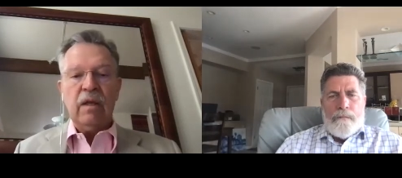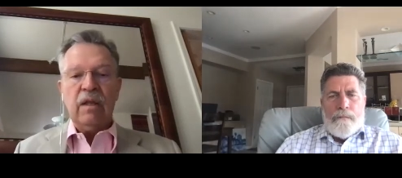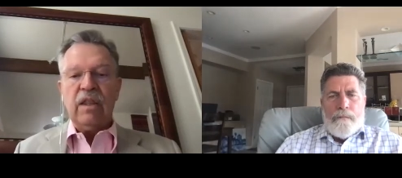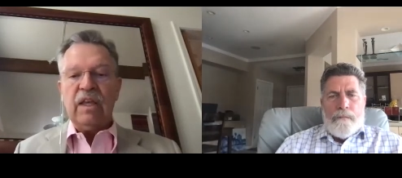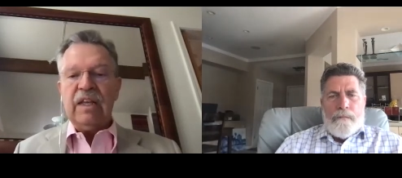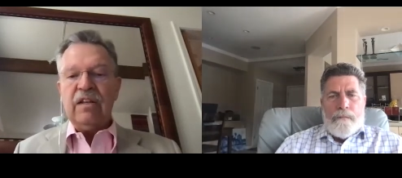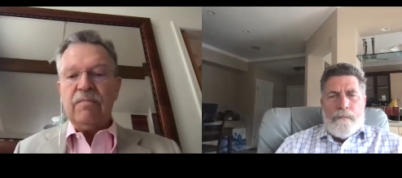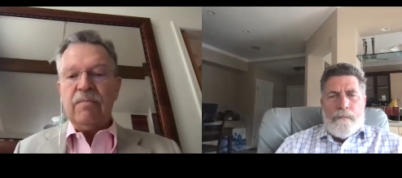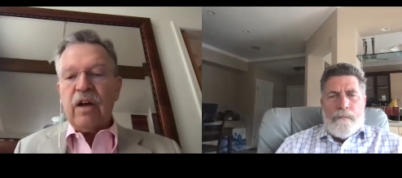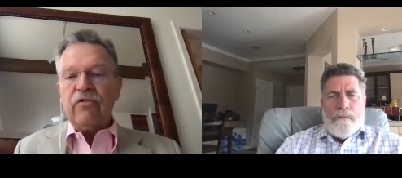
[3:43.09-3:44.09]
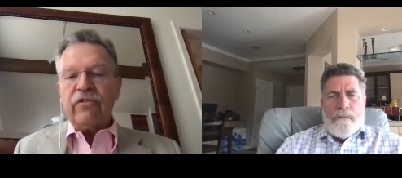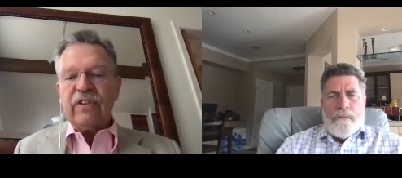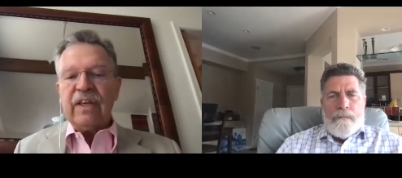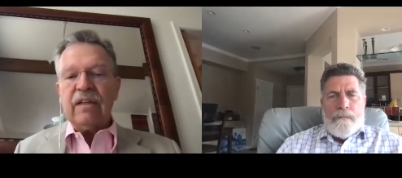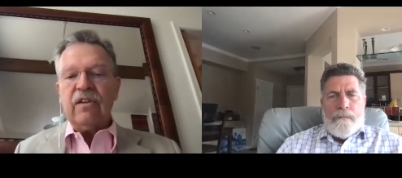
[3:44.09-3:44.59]
Speaker 1: They need to
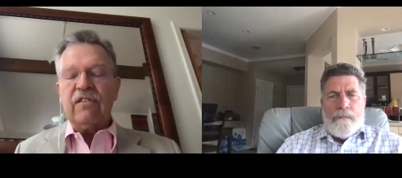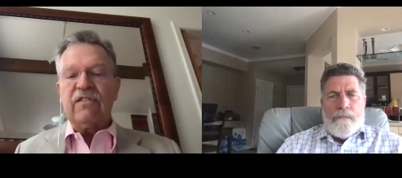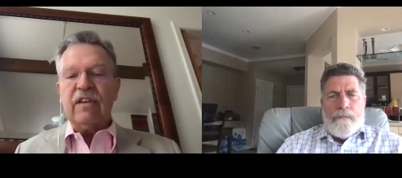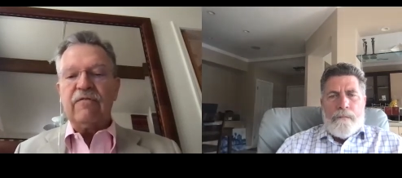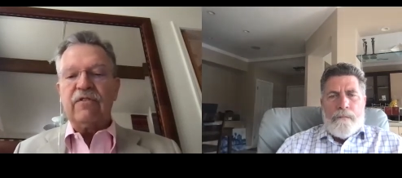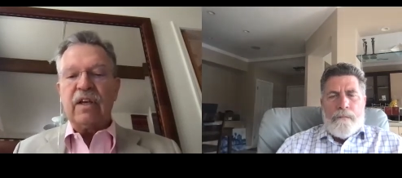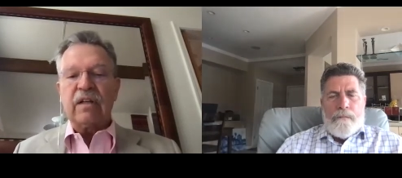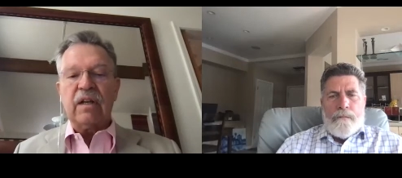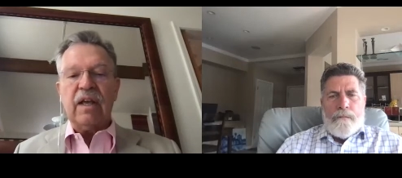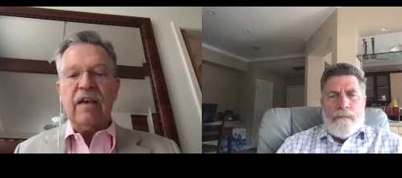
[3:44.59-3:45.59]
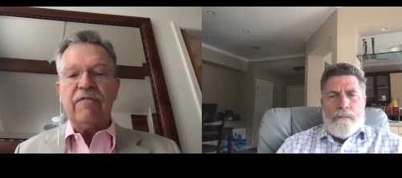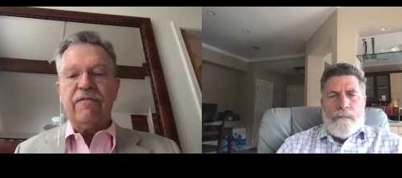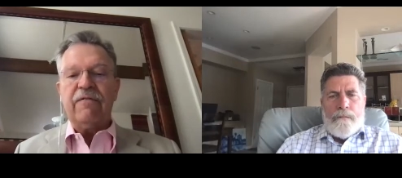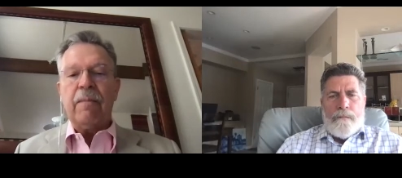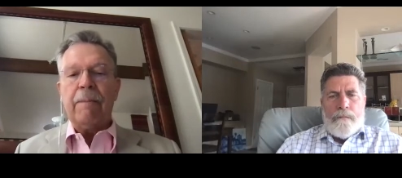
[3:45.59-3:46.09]
understand this if, tech, if
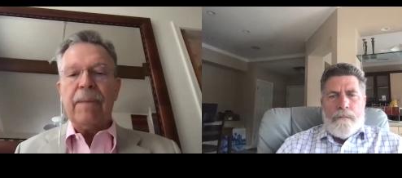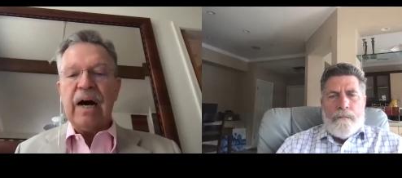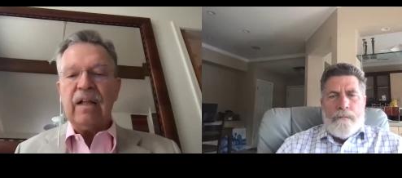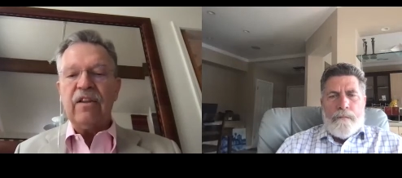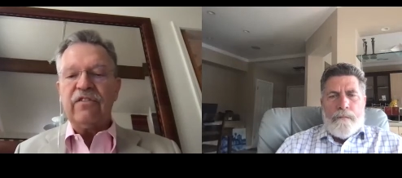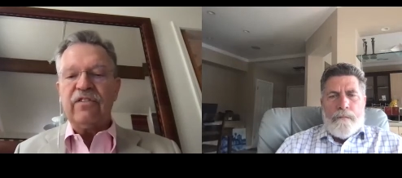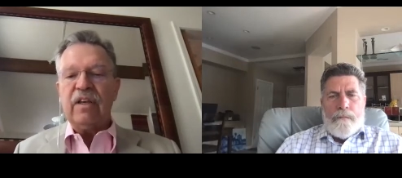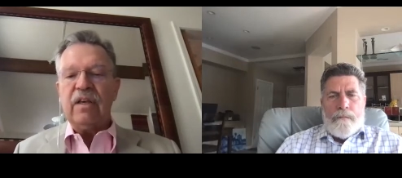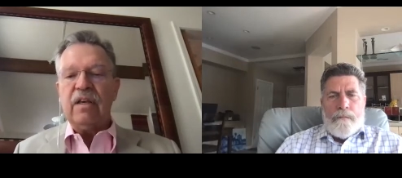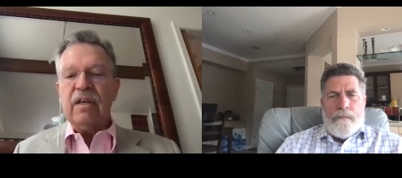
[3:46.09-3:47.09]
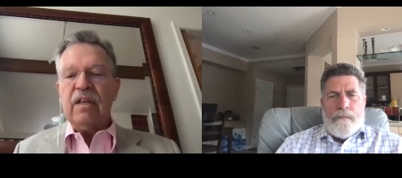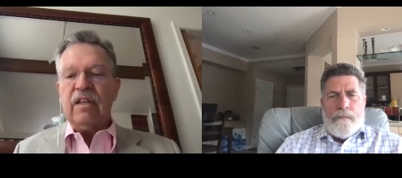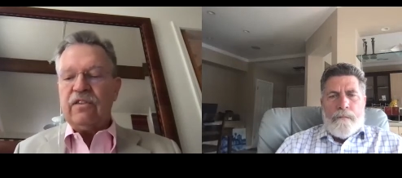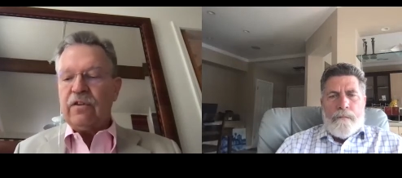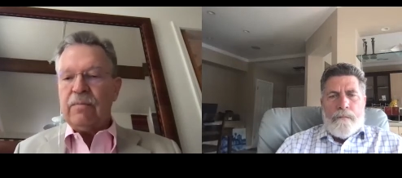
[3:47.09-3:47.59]
policy
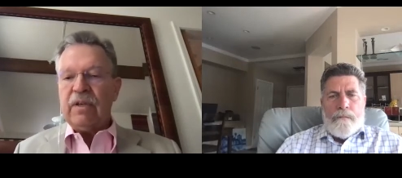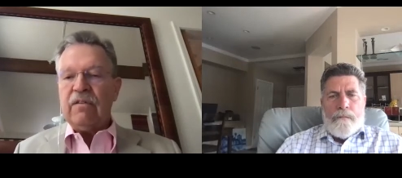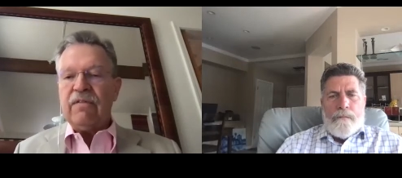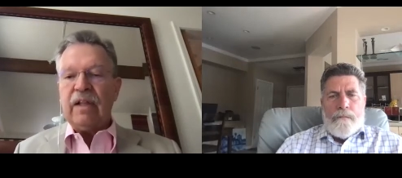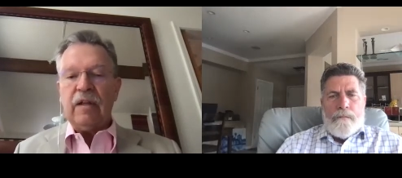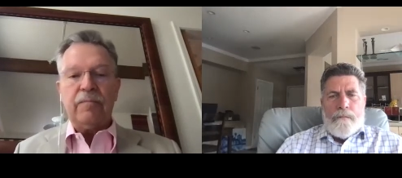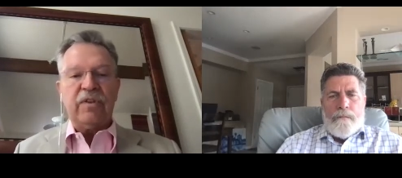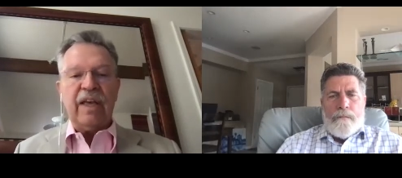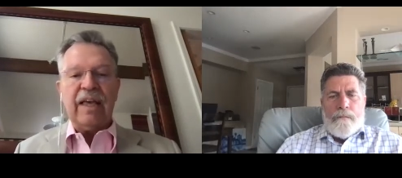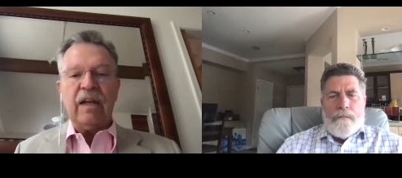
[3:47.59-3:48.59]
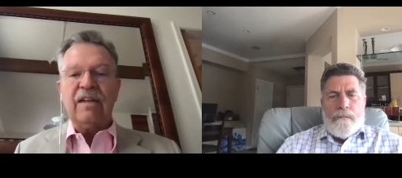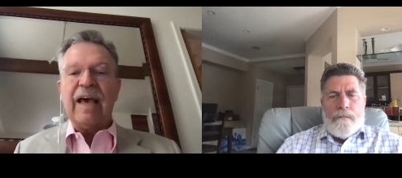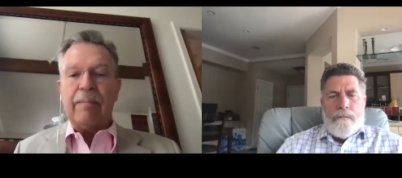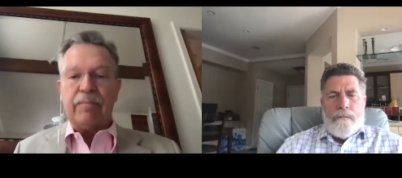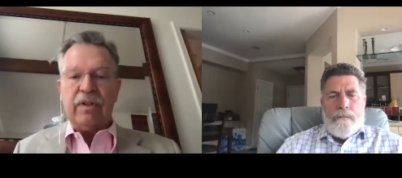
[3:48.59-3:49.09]
is to be developed and
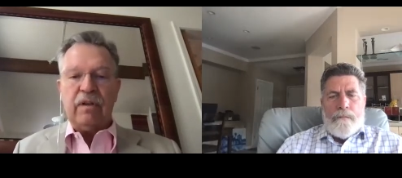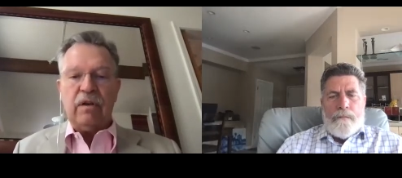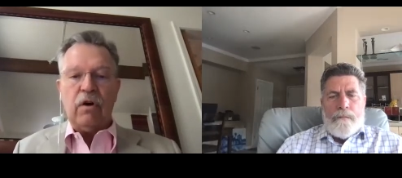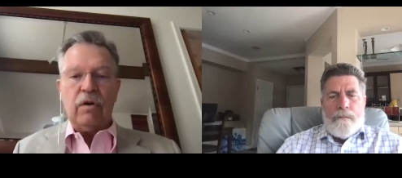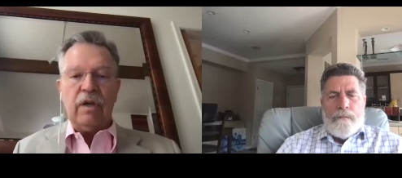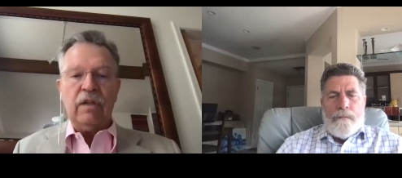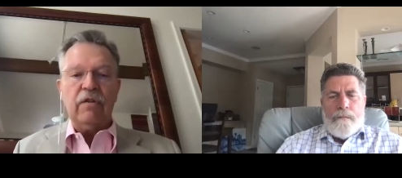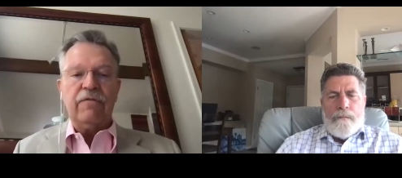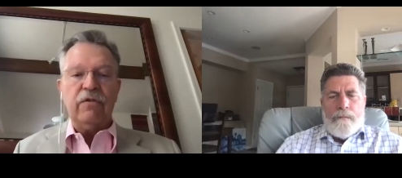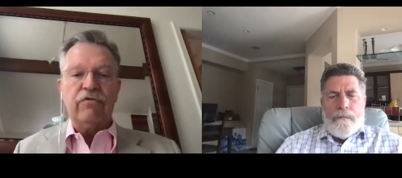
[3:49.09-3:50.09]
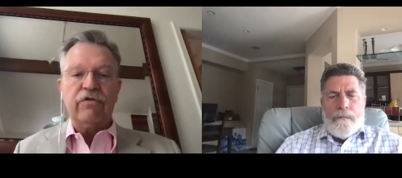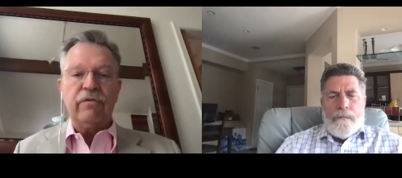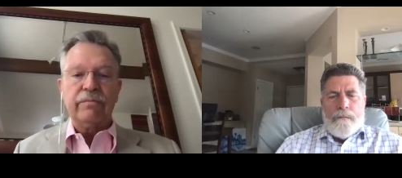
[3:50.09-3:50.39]
adapted in the future.